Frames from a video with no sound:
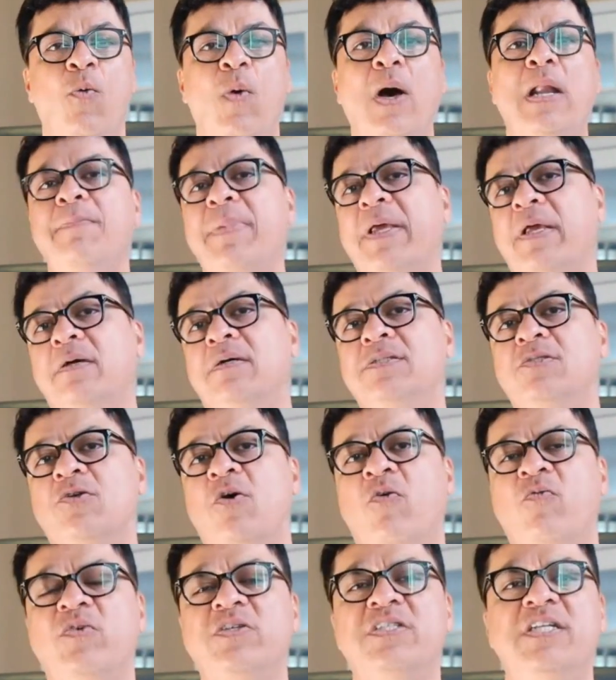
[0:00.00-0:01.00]
One, because
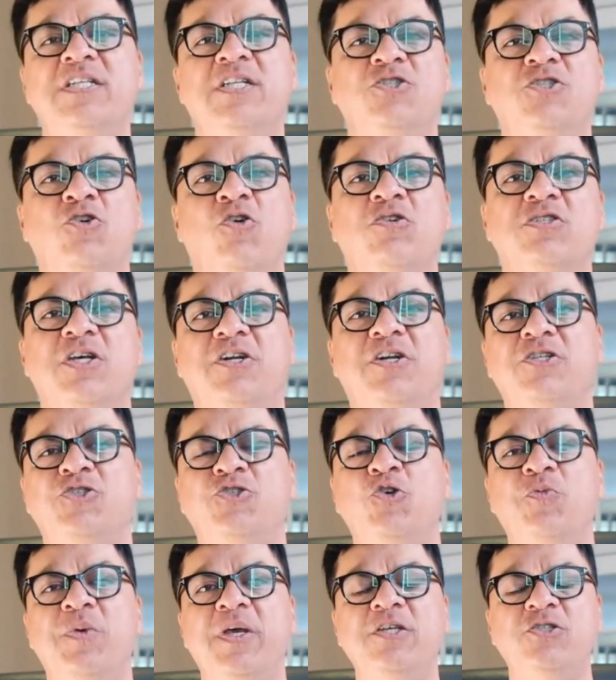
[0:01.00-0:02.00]
obviously the draws are
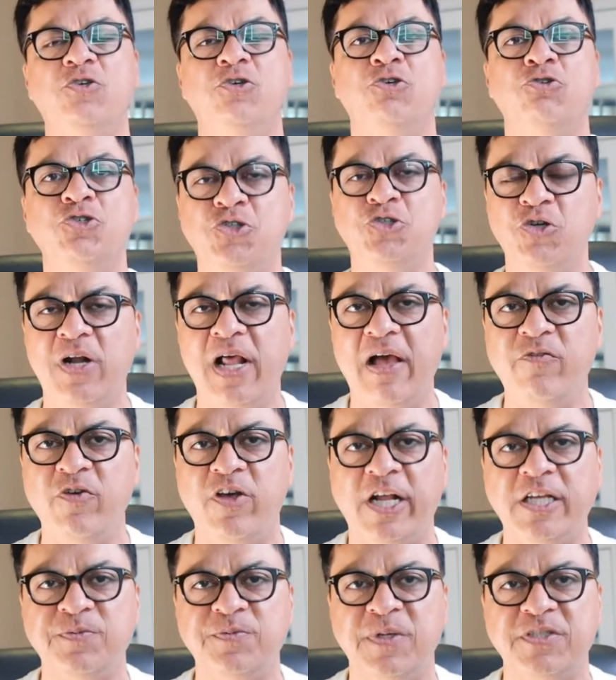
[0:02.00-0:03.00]
resuming, so you should have
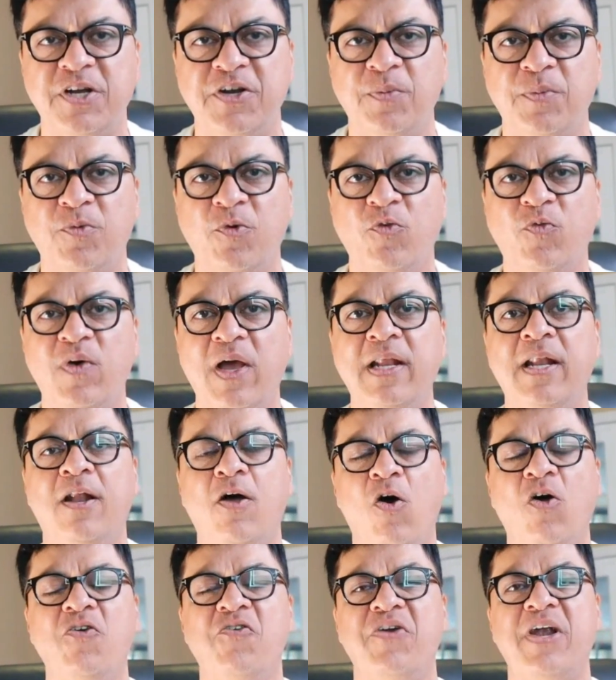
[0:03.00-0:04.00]
your express entry profile
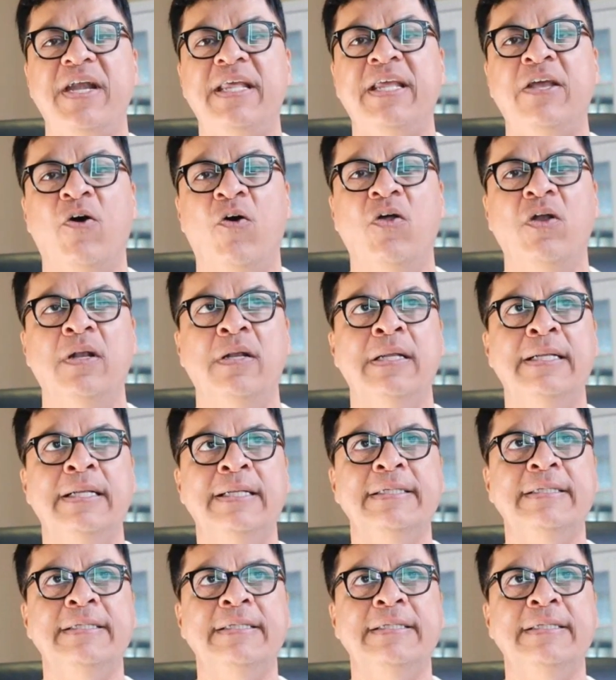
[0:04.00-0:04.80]
already all